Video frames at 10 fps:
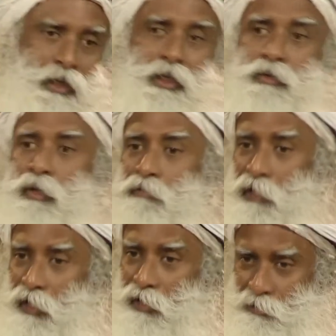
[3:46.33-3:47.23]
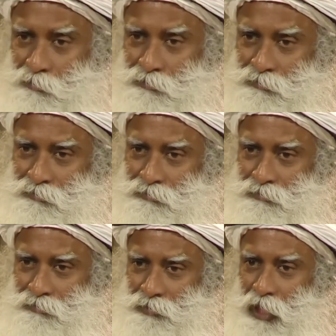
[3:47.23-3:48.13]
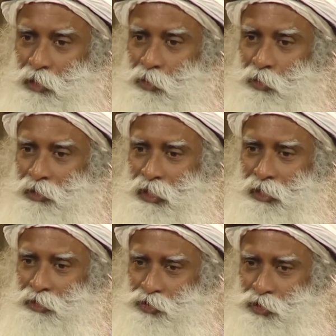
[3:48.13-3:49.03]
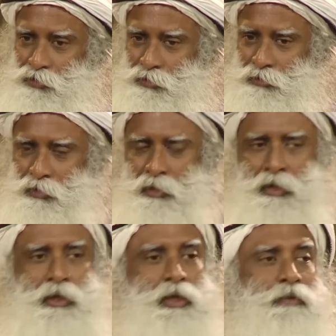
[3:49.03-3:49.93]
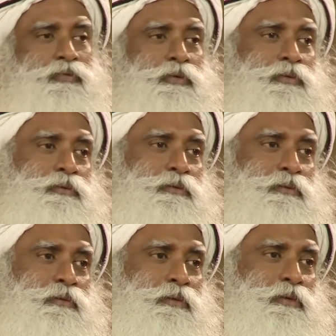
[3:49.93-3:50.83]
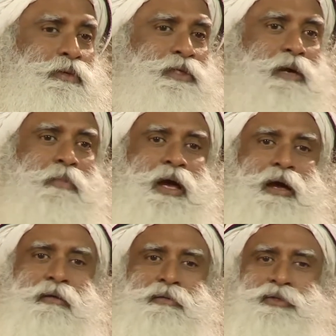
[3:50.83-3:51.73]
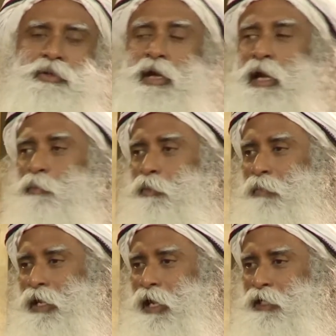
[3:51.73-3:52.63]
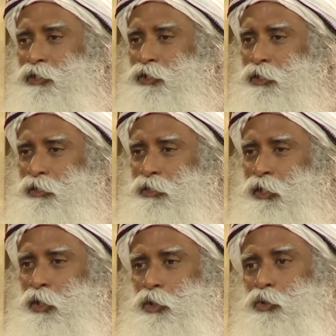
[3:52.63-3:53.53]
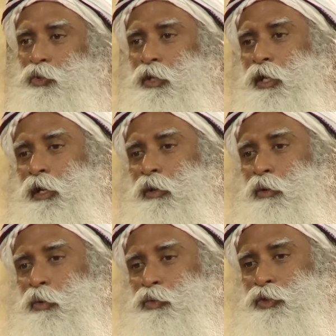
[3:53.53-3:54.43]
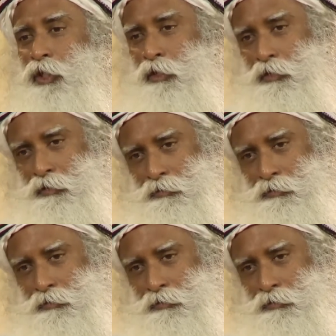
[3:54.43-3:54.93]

He could have killed them, not knowing they are his children. If you somehow, so happened by accident, you killed your own children,